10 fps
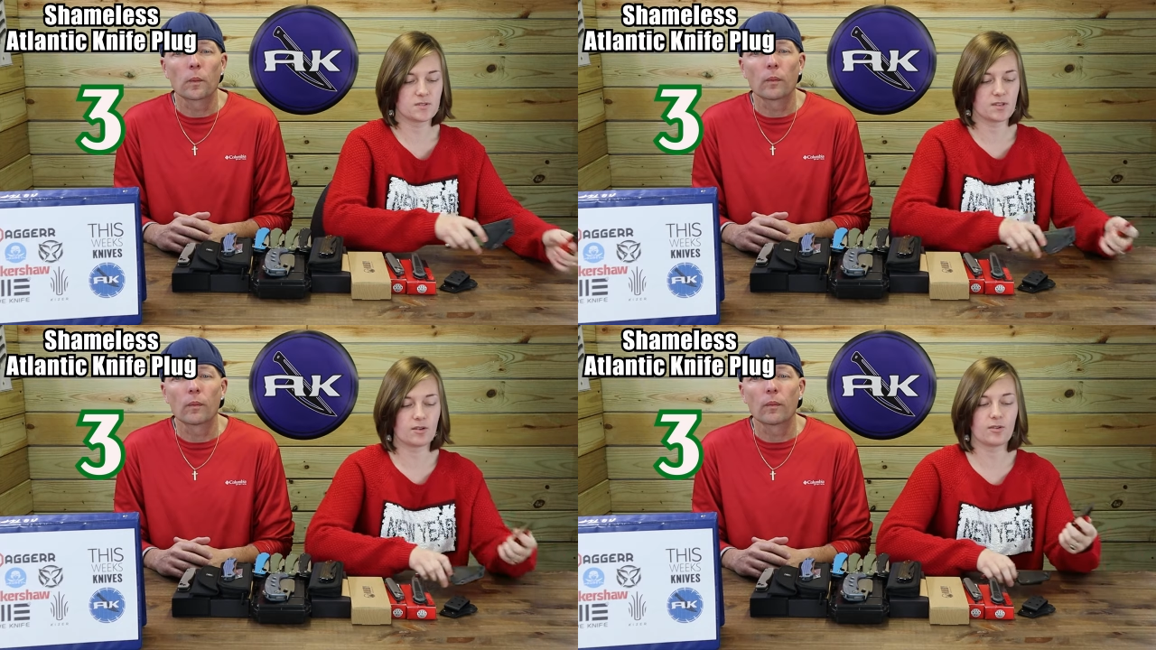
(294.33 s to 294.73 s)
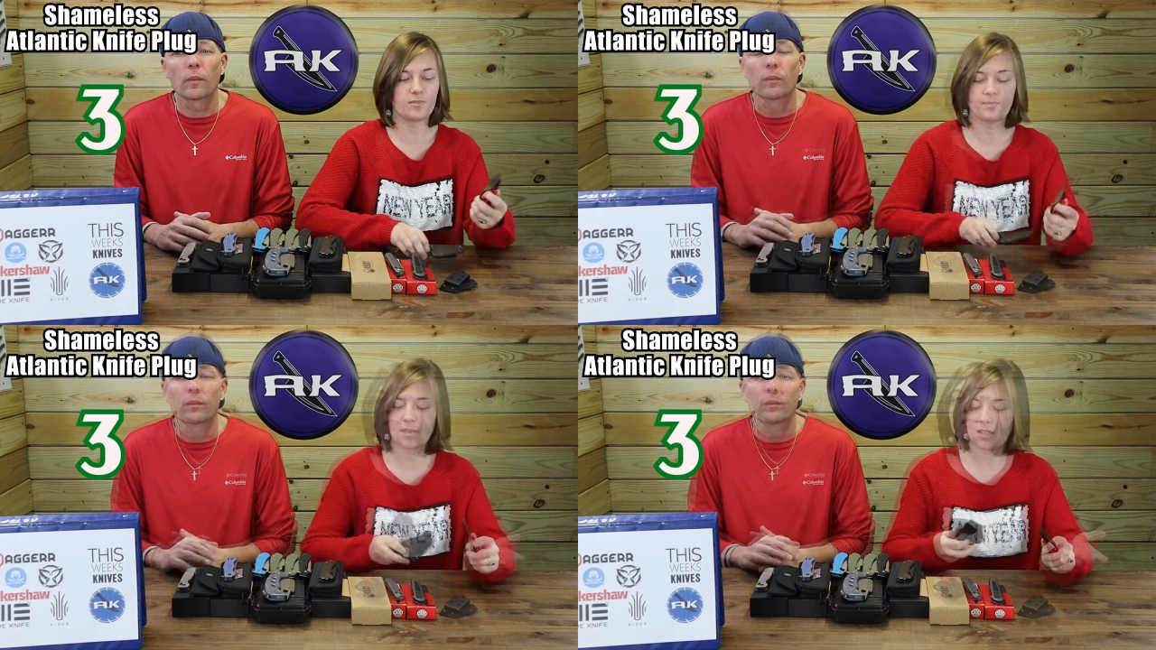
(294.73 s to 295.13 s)

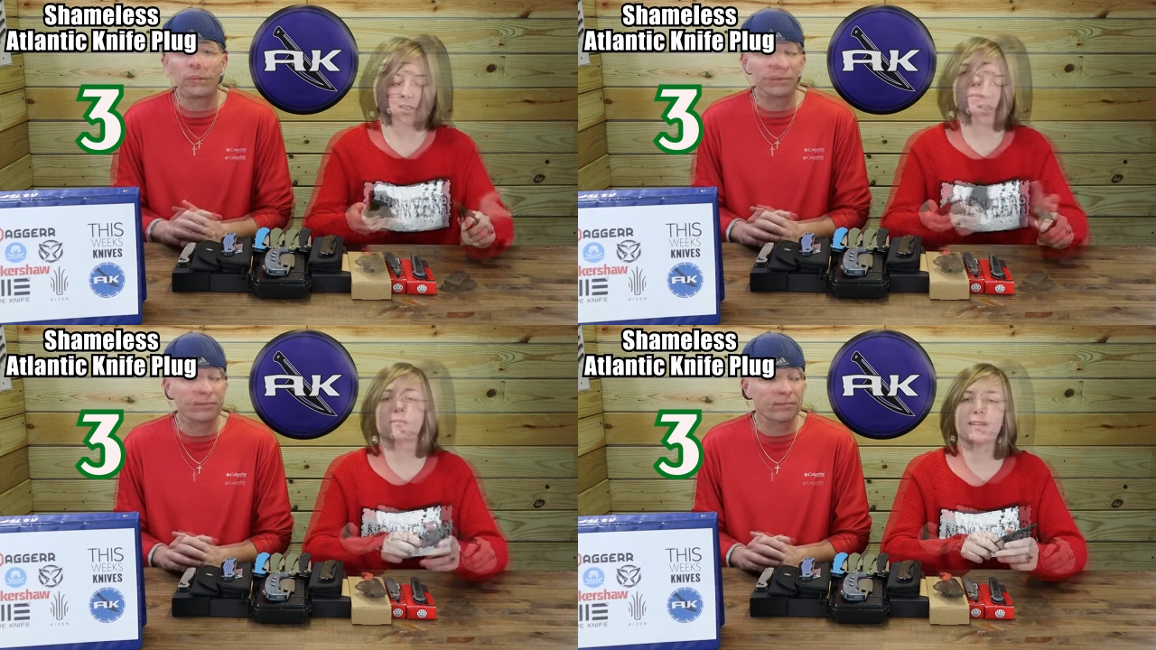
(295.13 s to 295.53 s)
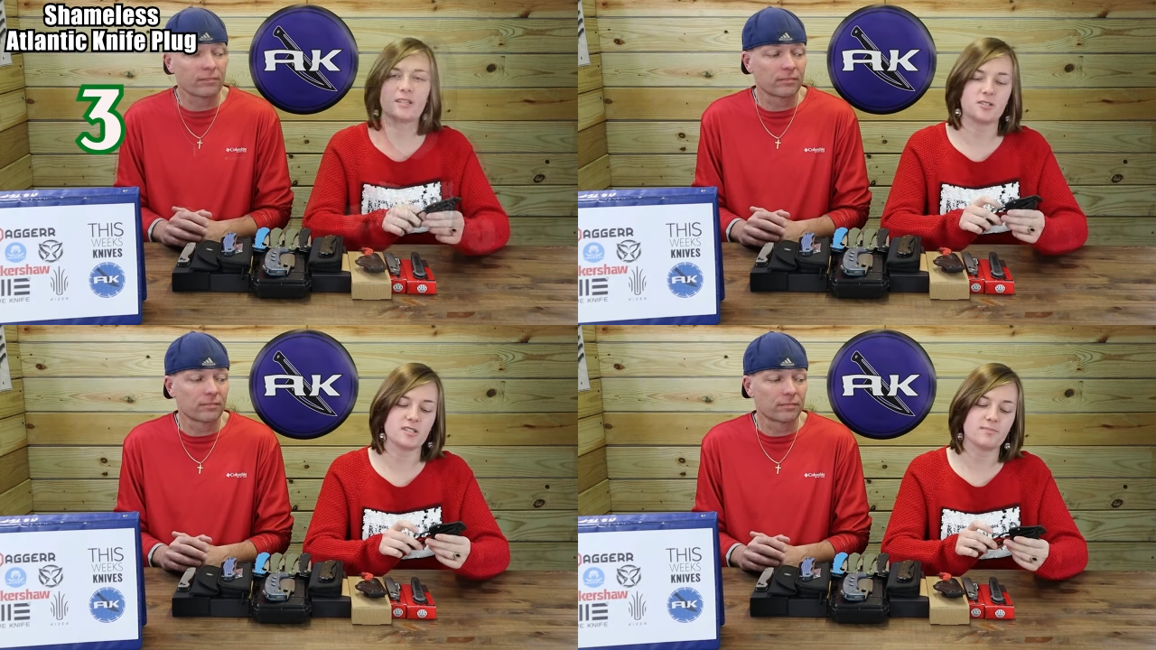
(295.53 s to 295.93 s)
Speaker 1: So these would
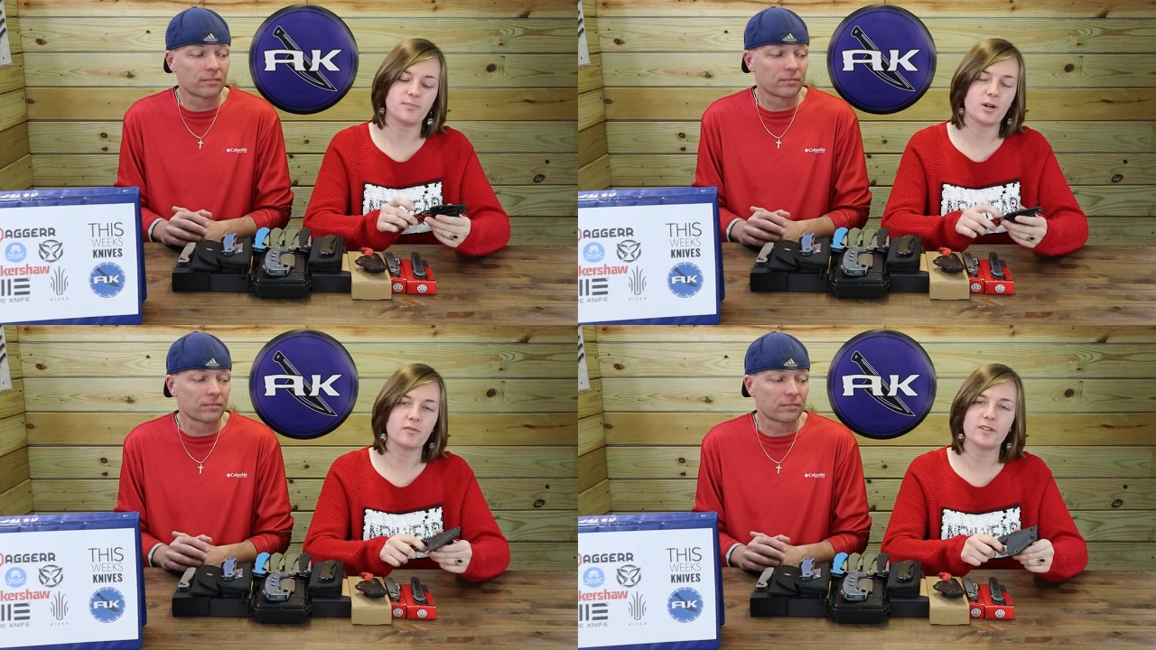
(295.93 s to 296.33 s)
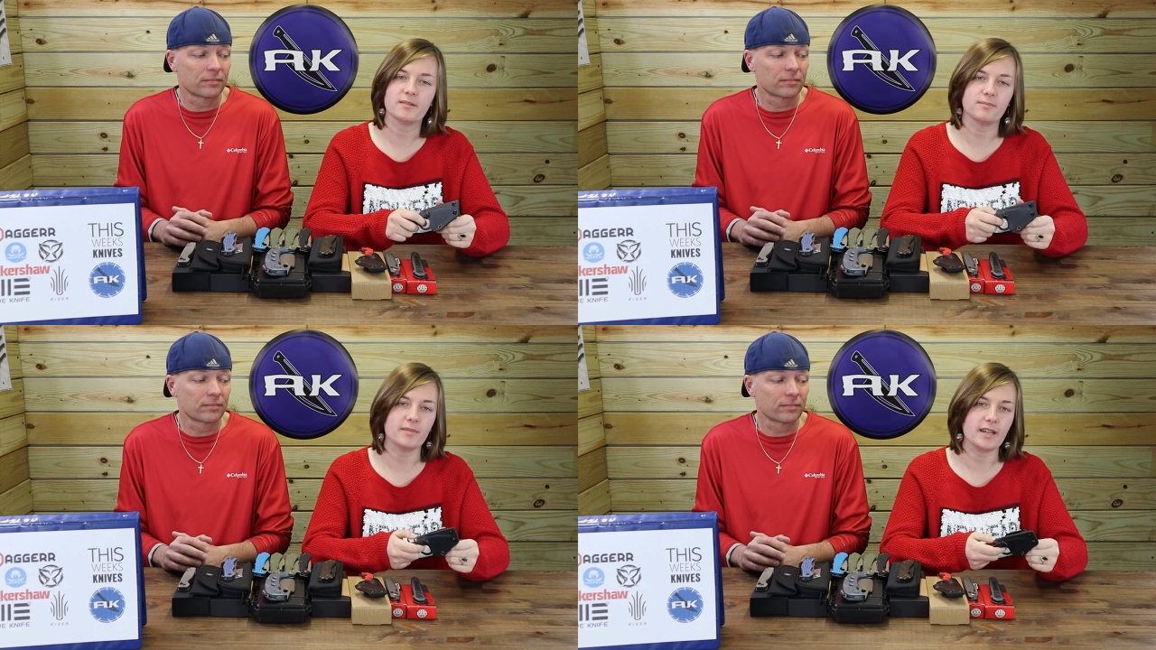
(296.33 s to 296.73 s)
make just
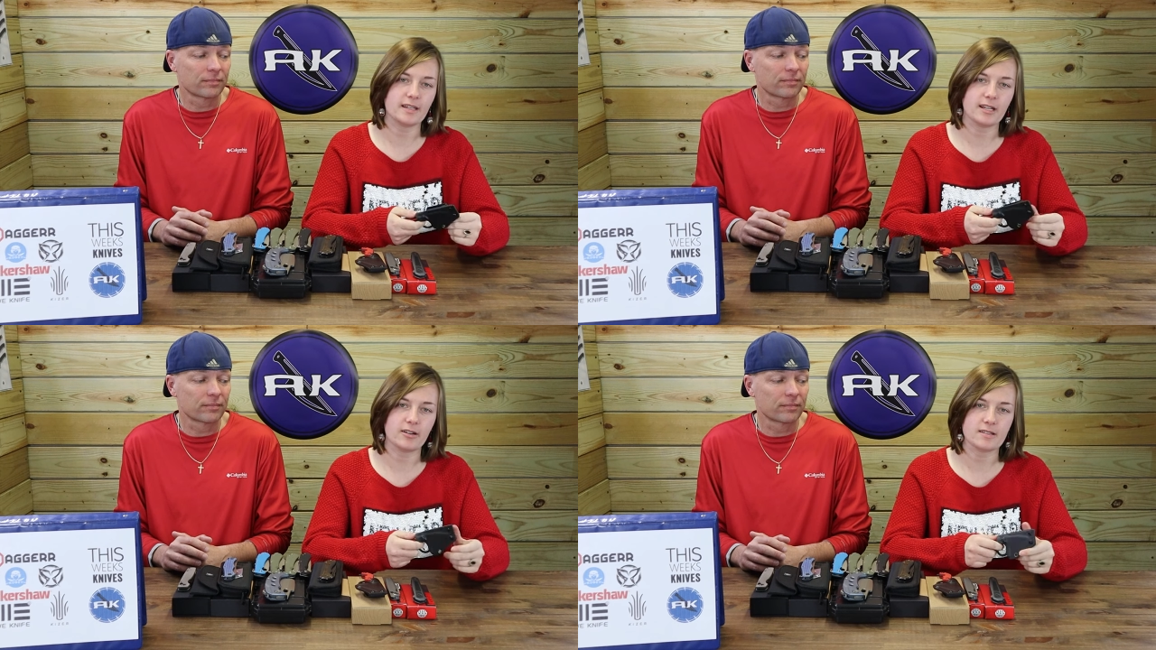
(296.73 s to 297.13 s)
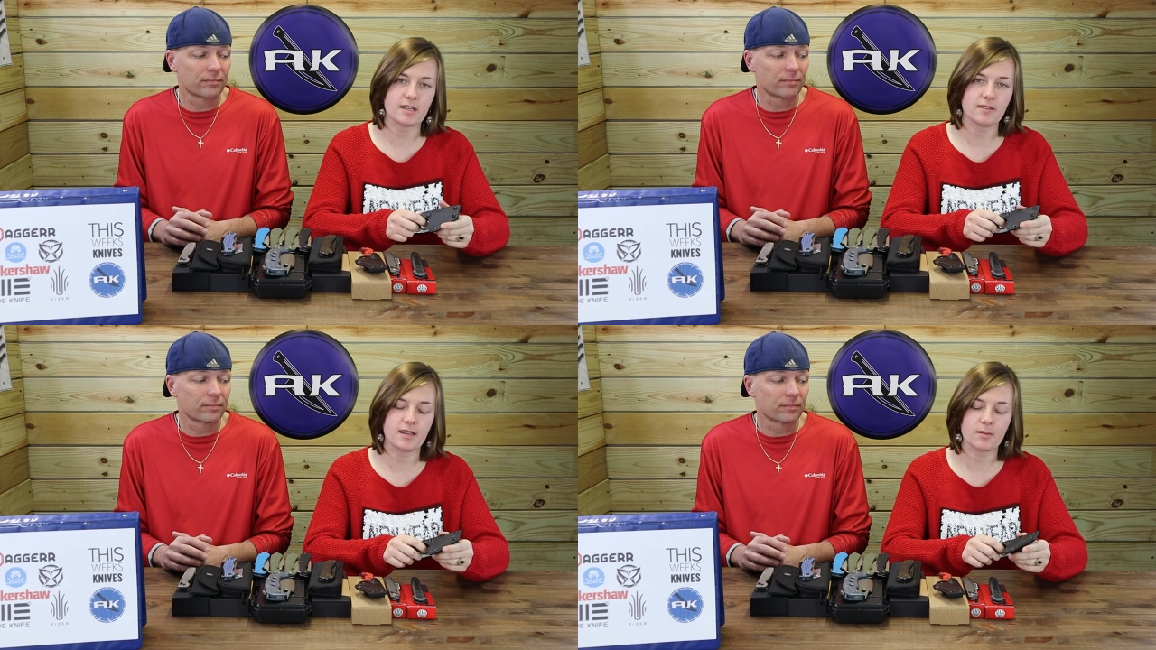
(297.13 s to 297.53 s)
perfect neck
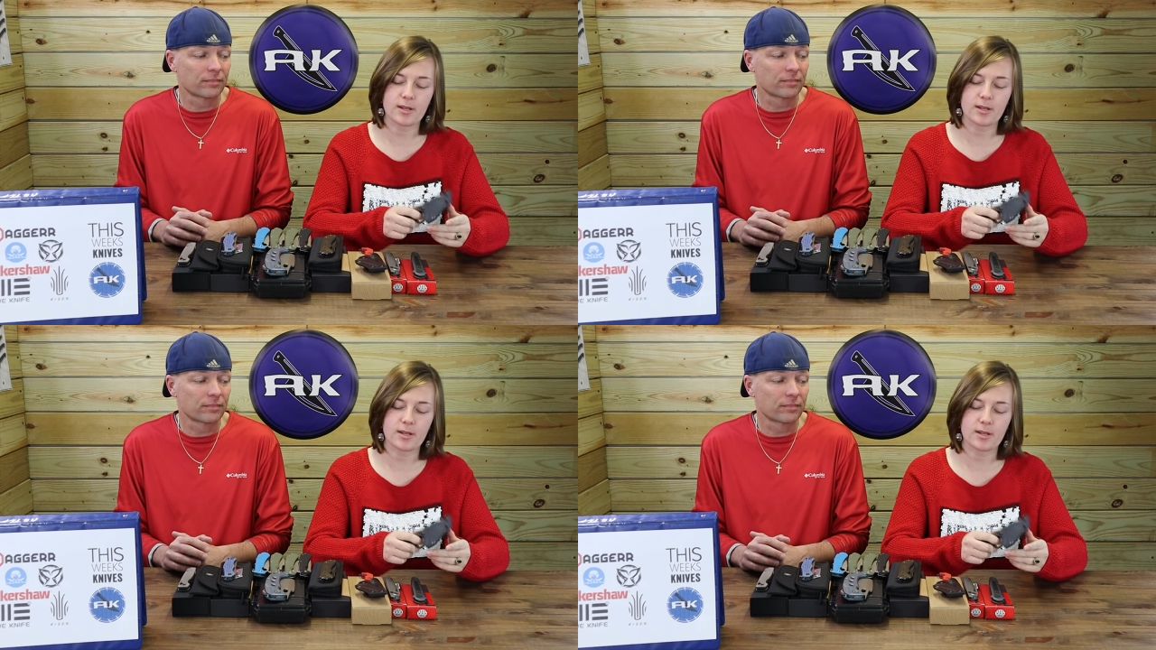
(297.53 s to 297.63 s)
carries, I think.